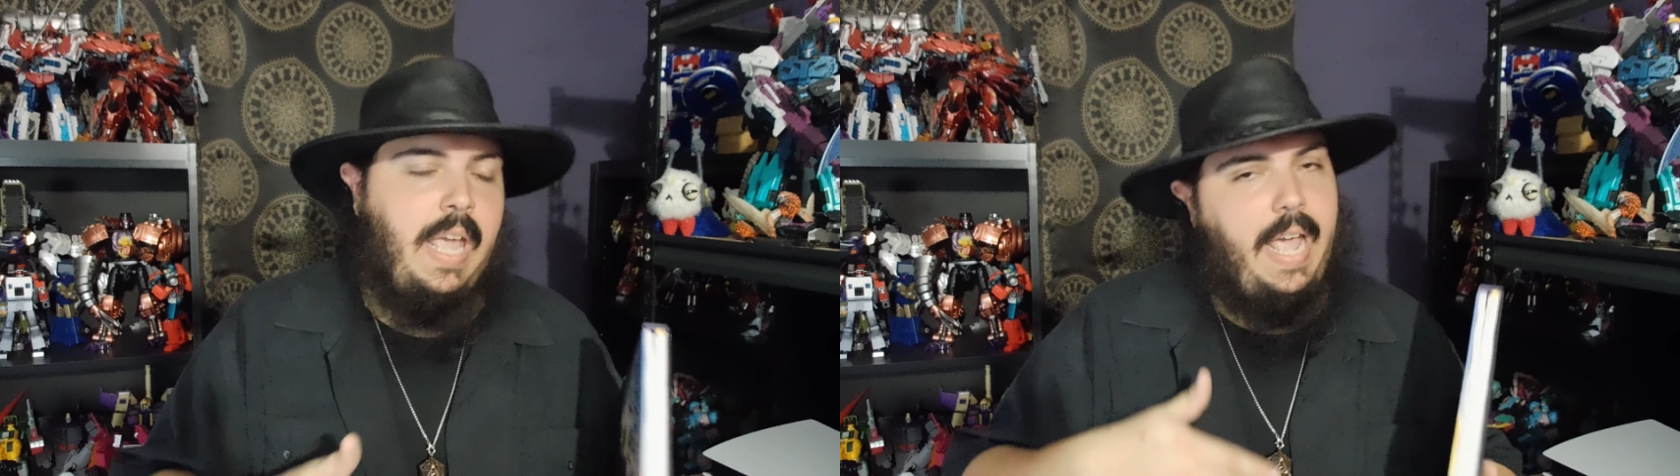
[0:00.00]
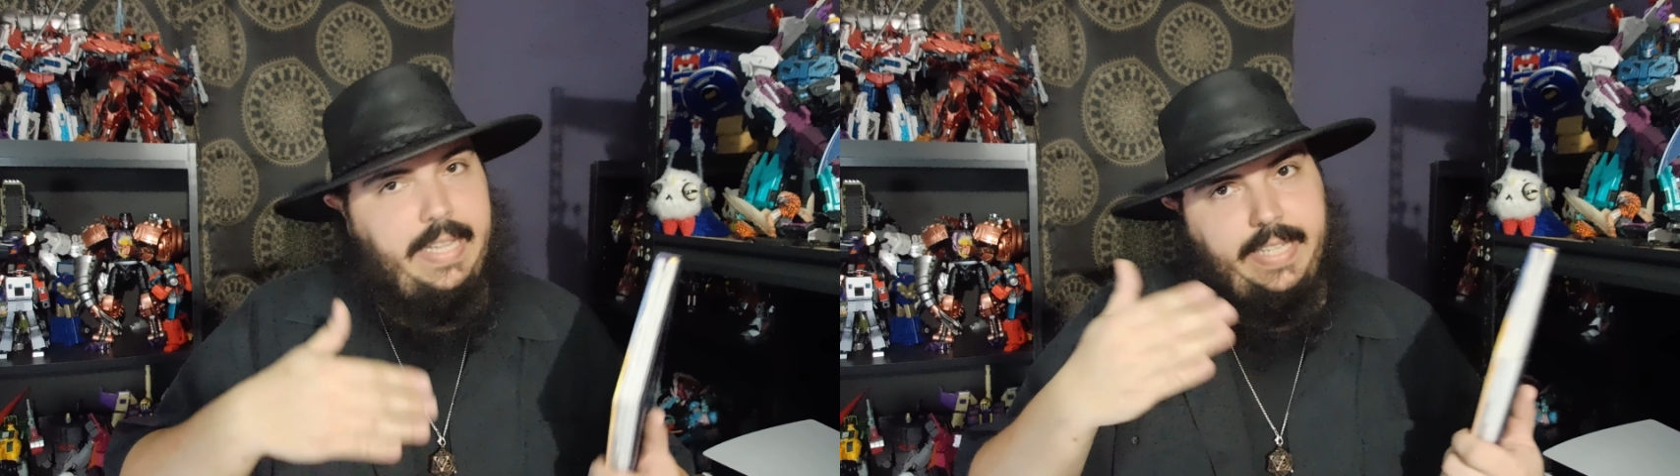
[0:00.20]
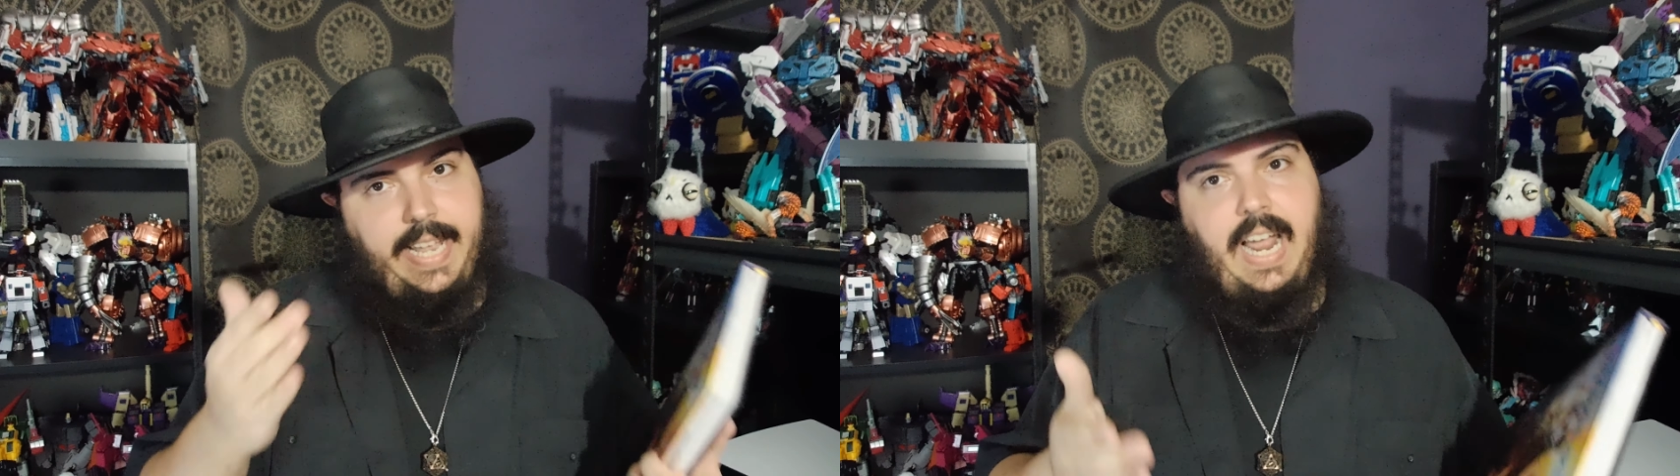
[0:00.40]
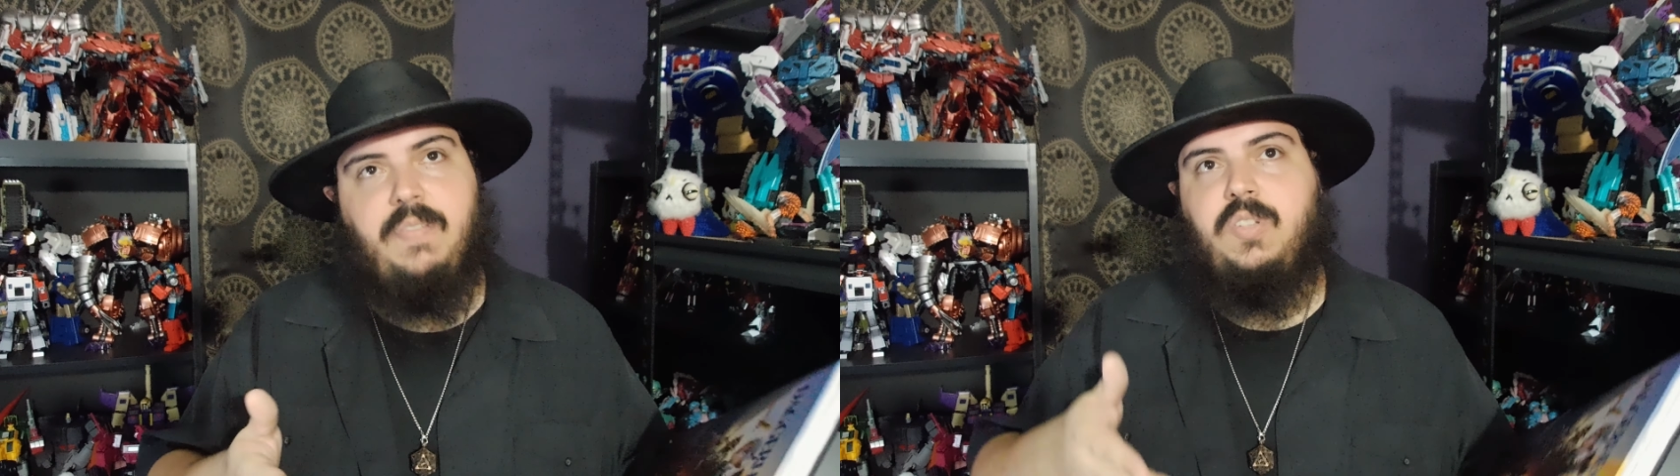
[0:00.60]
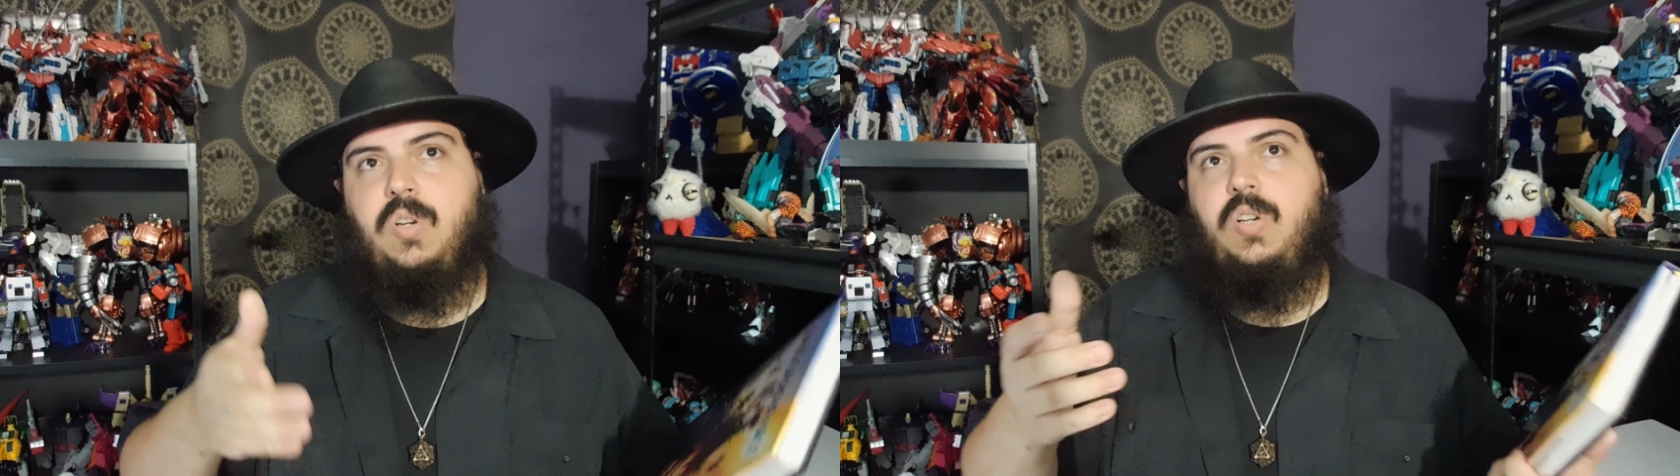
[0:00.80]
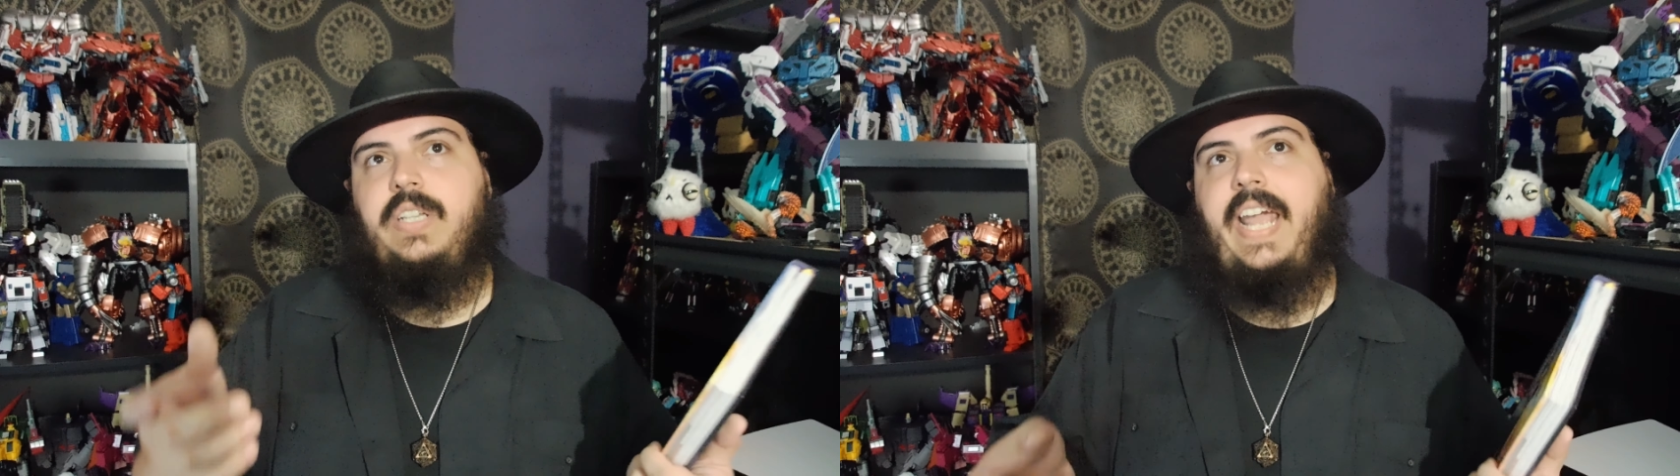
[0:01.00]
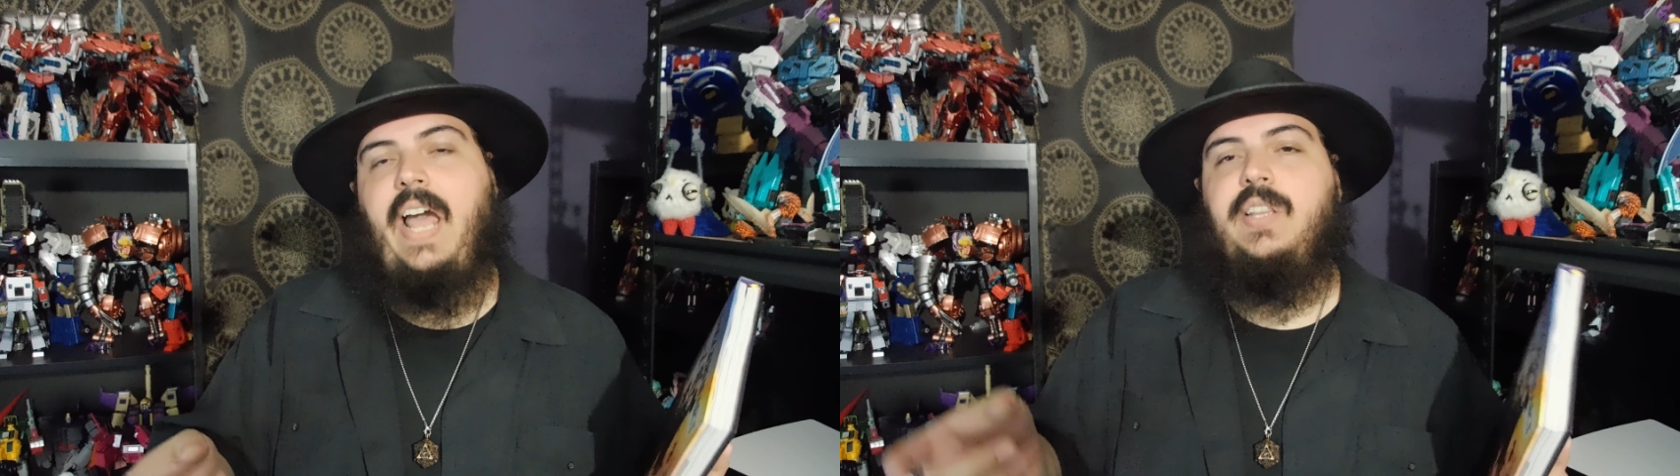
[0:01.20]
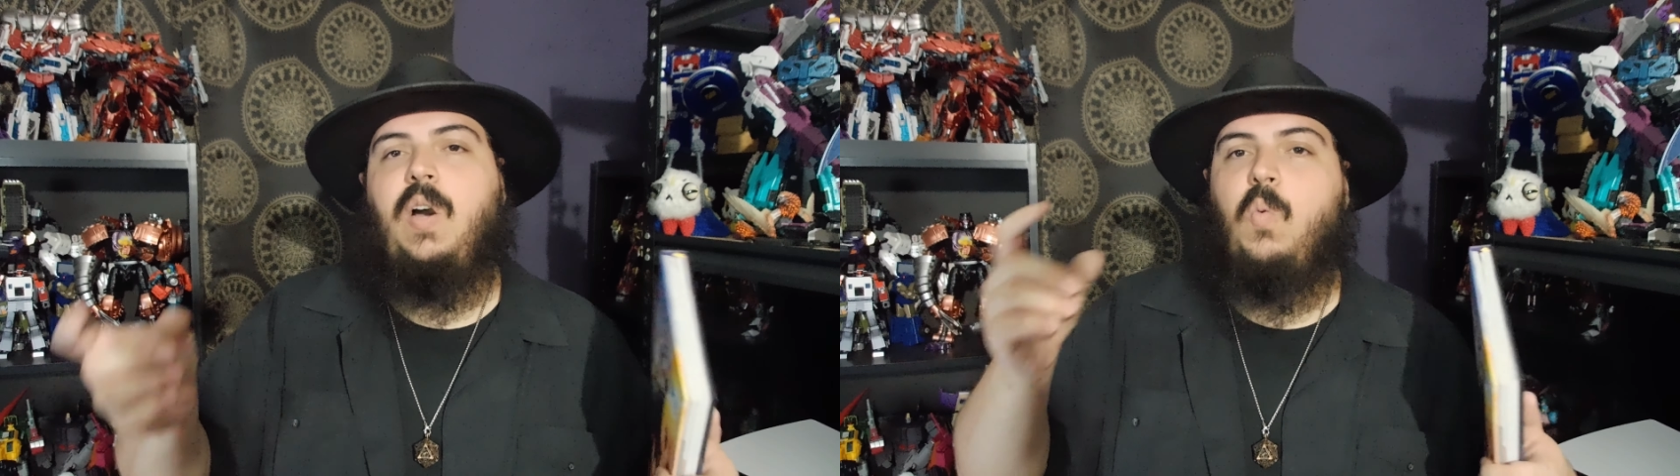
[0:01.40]
And then after the
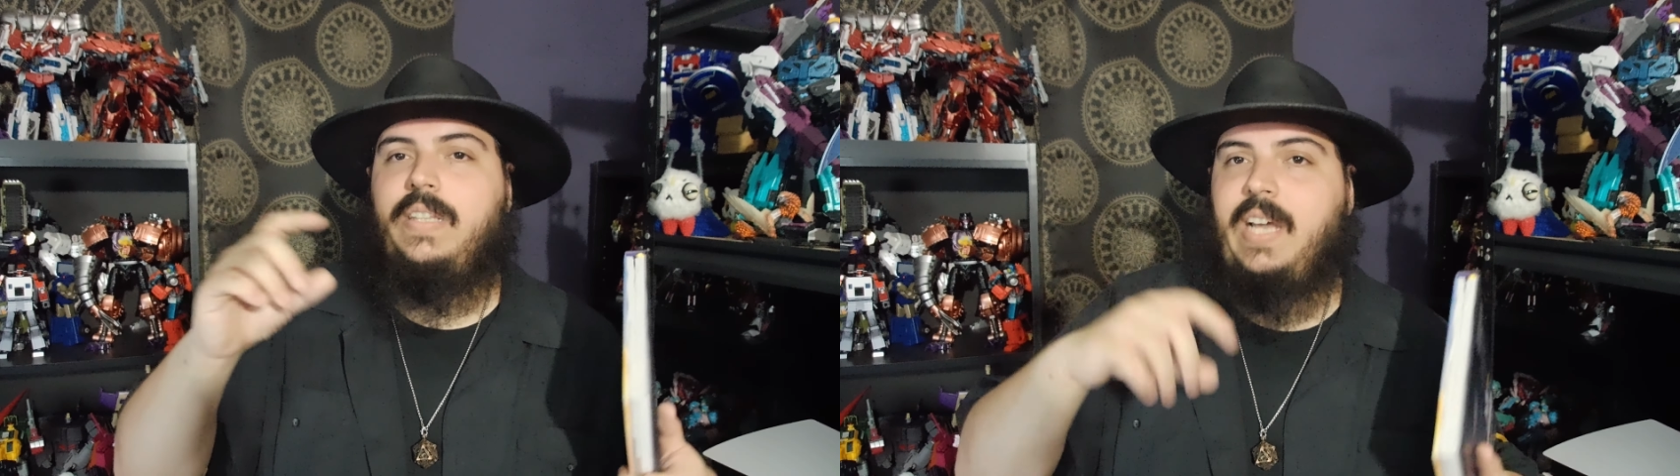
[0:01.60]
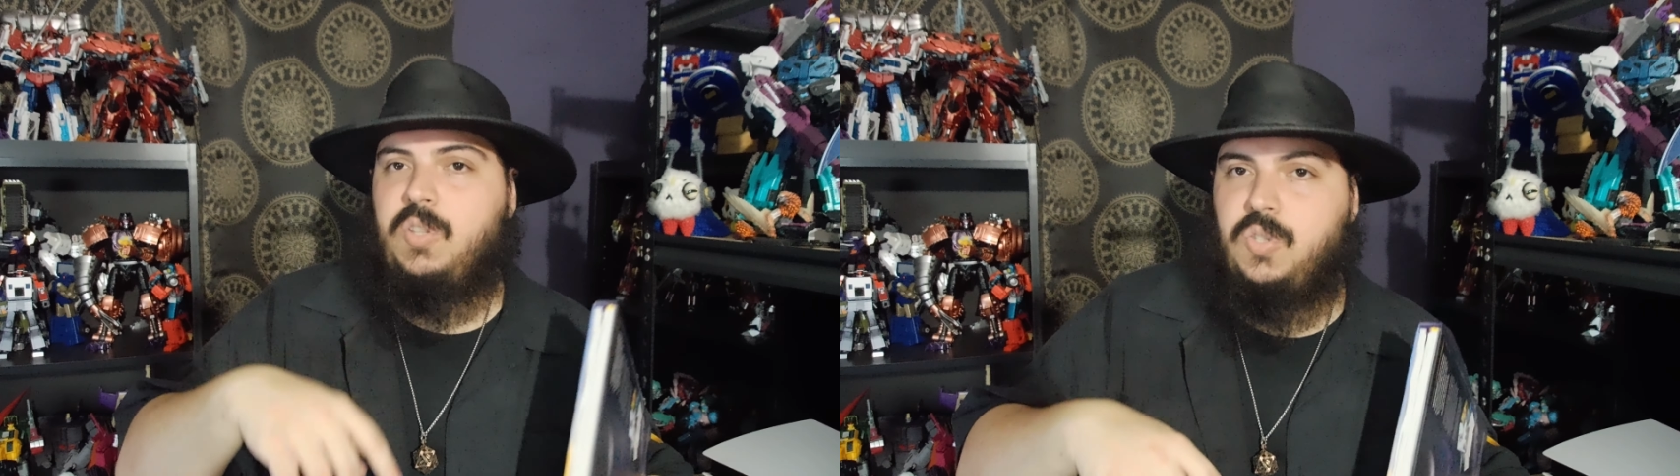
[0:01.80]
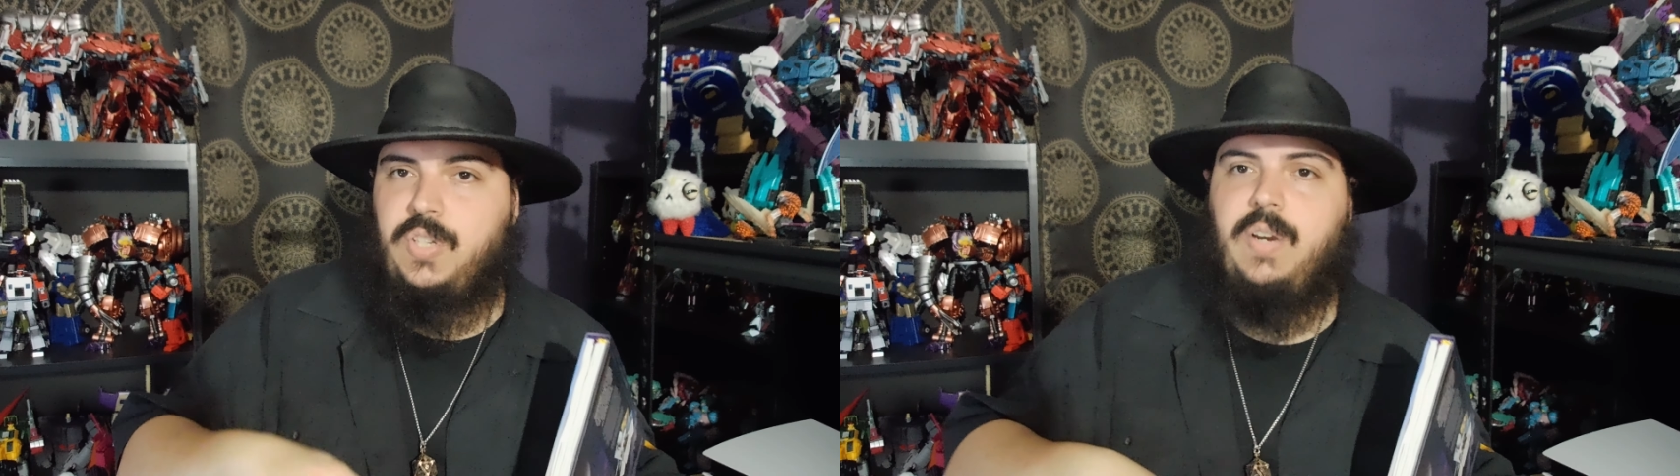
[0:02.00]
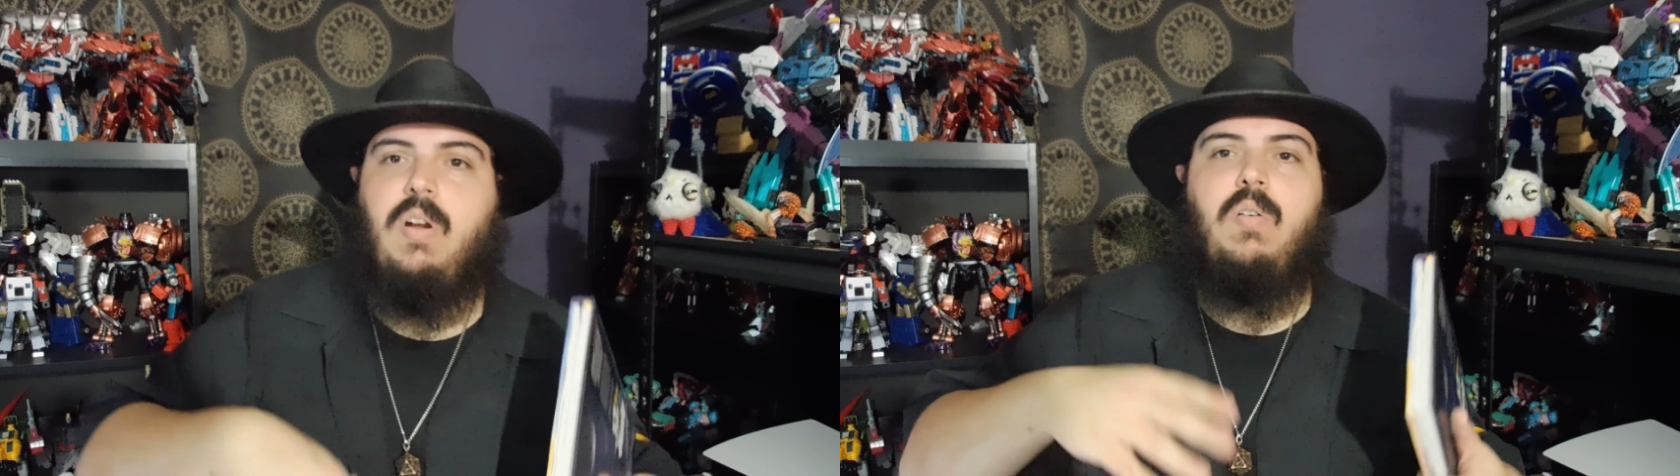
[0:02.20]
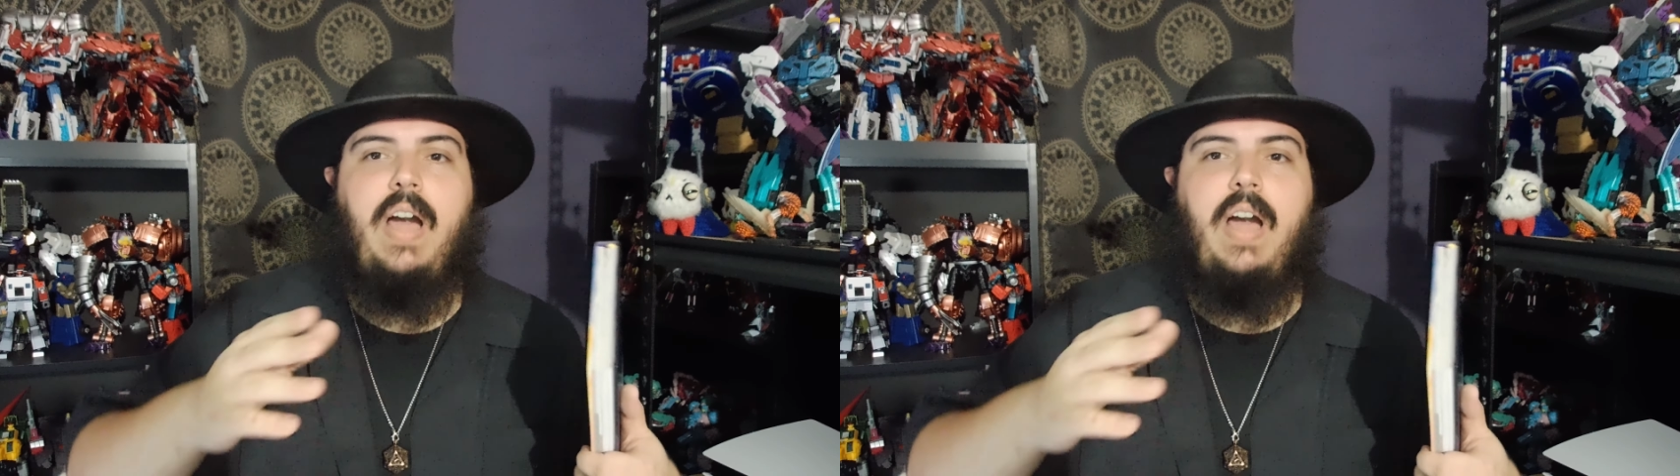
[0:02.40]
countdown went down to 0,